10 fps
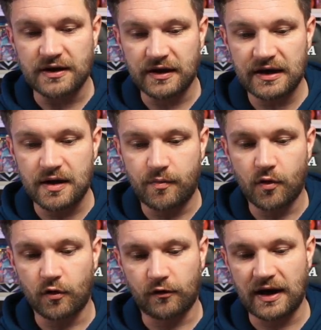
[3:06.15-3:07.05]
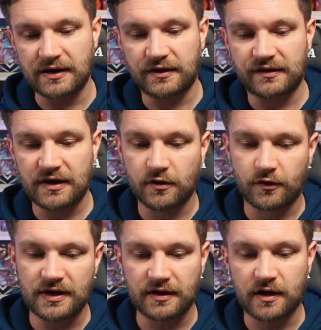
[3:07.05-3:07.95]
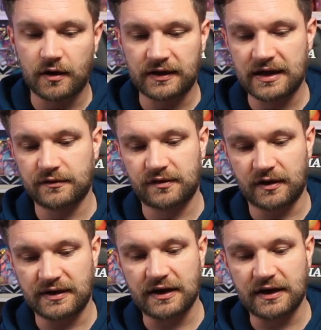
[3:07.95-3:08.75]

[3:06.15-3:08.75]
you're going to get a poor grade because they're not grading the card on the outside.